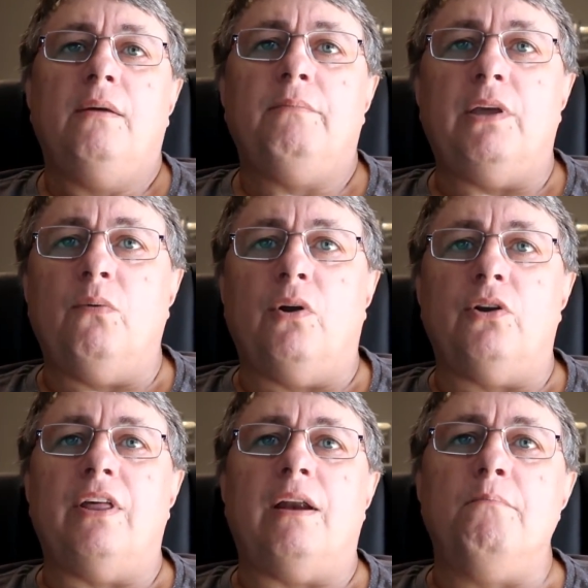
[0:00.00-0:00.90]
But you
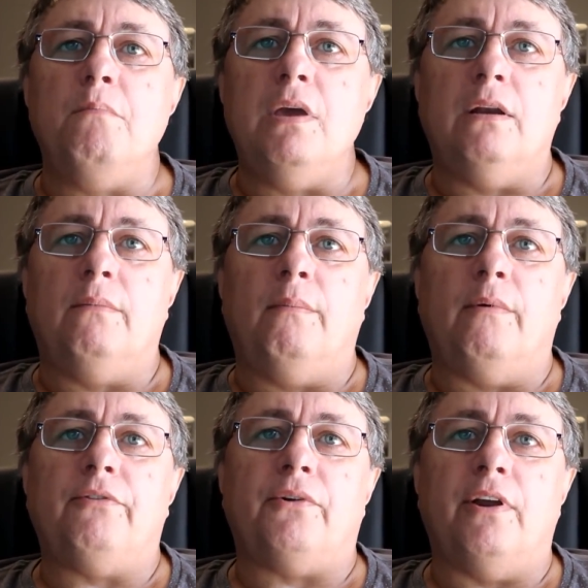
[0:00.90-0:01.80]
want to do that a minimum
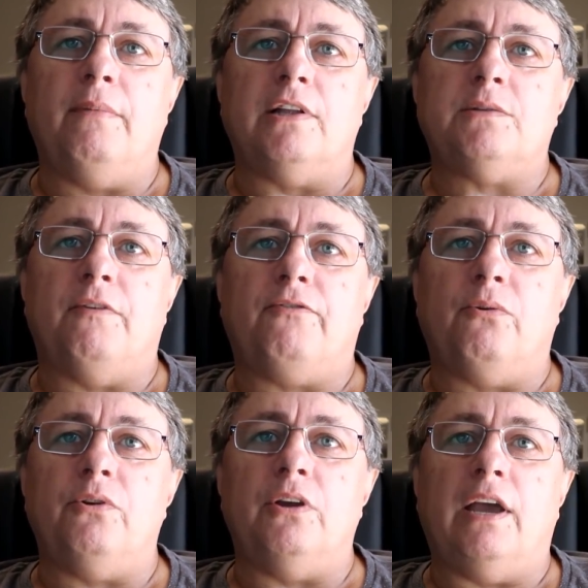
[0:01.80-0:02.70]
of 3 months
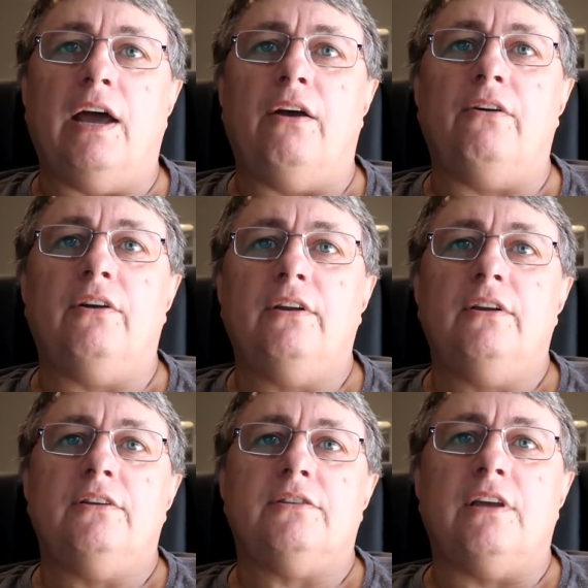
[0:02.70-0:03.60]
before you go.
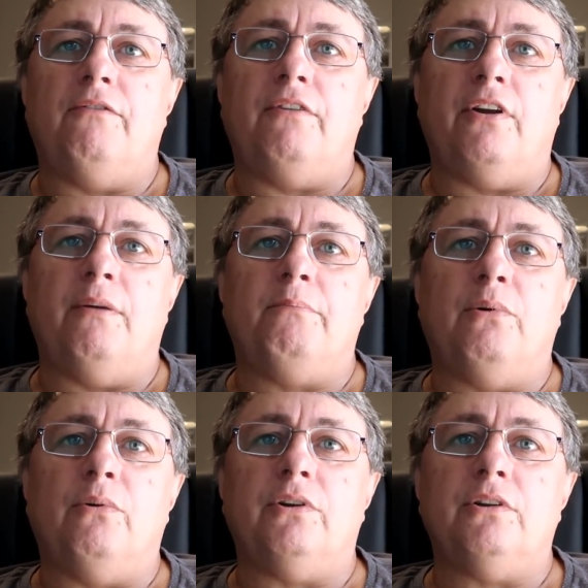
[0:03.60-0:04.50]
So very
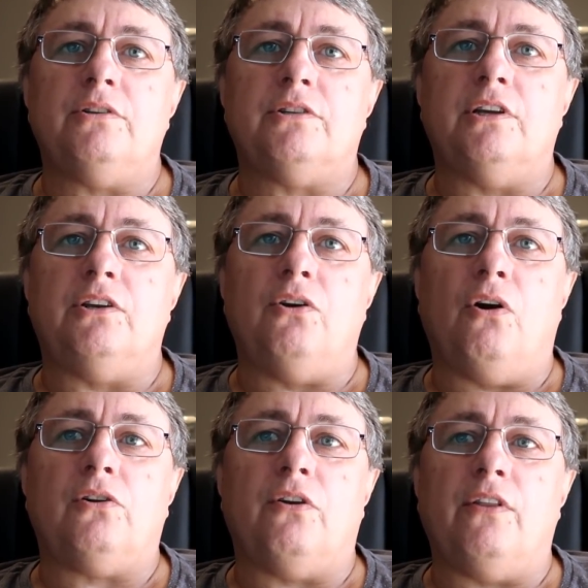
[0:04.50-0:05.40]
important. See your
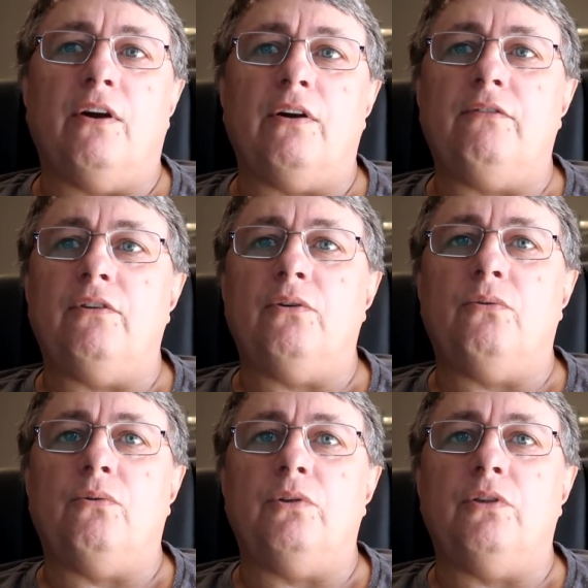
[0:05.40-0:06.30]
doctor, and they'll give you
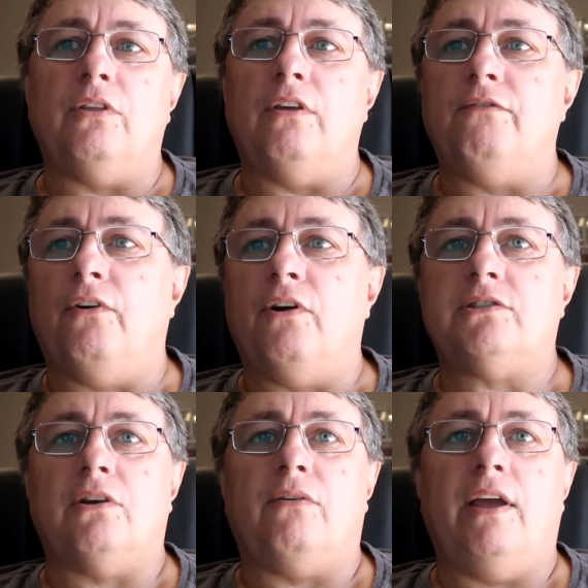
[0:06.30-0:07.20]
the
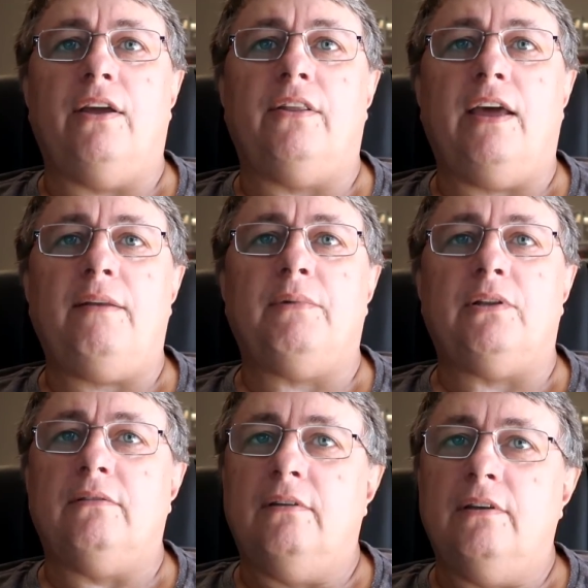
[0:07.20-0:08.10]
advice around that.
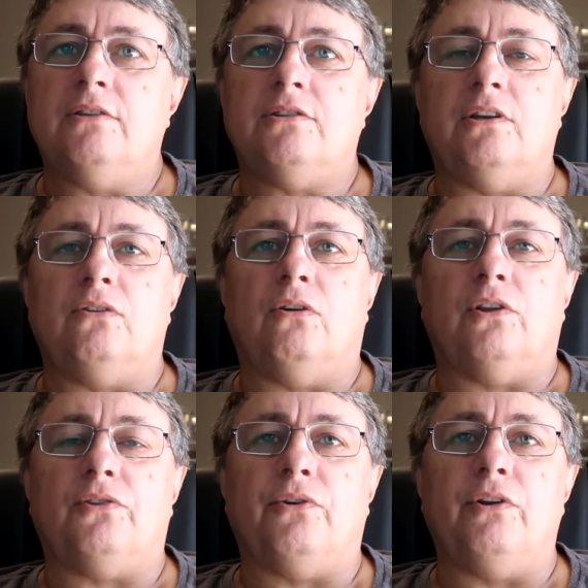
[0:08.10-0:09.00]
But see your
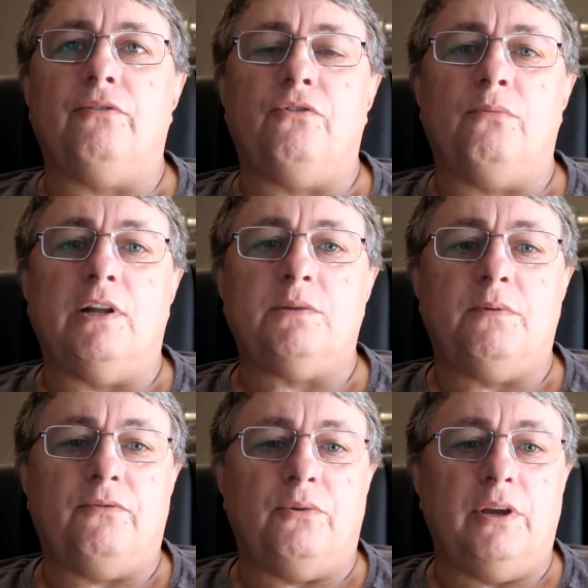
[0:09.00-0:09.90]
doctor 3 to 4 months
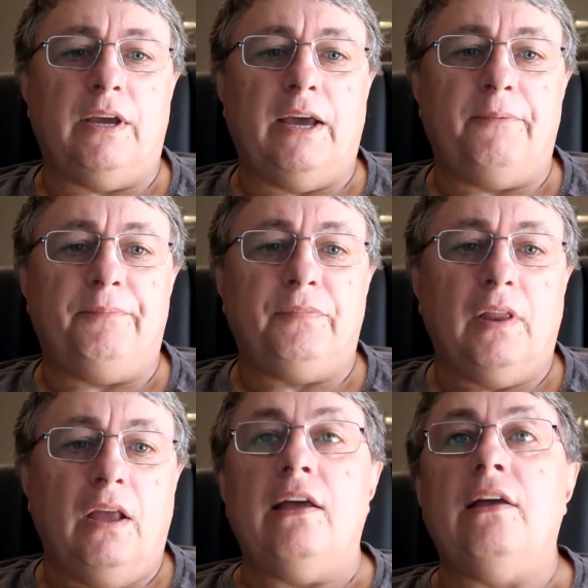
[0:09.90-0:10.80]
before you go.
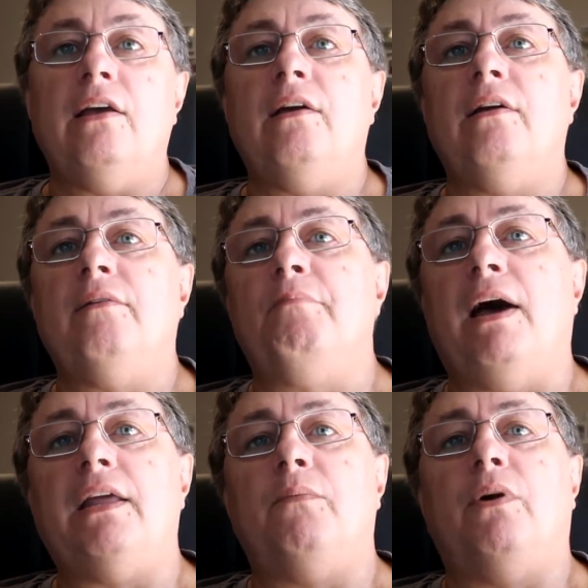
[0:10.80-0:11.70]

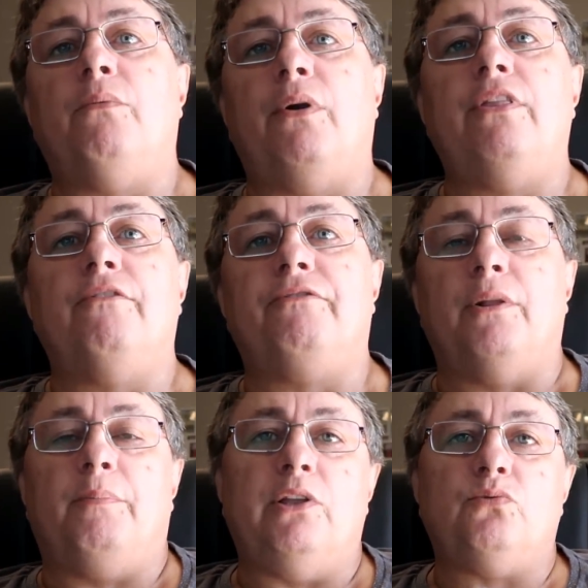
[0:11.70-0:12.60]
Money when we're in the
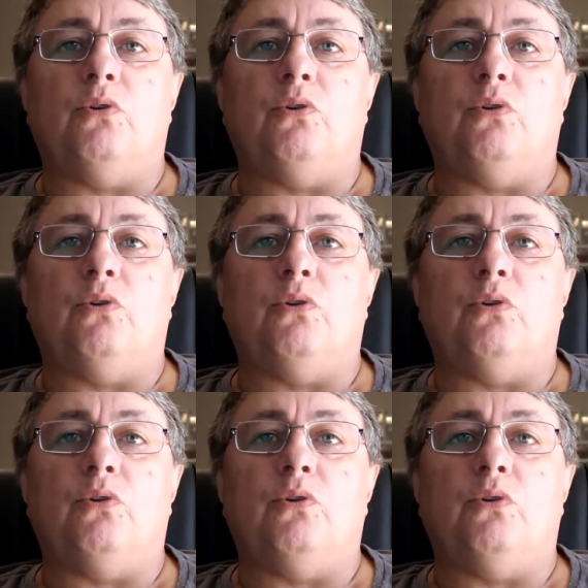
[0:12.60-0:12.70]
Philippines.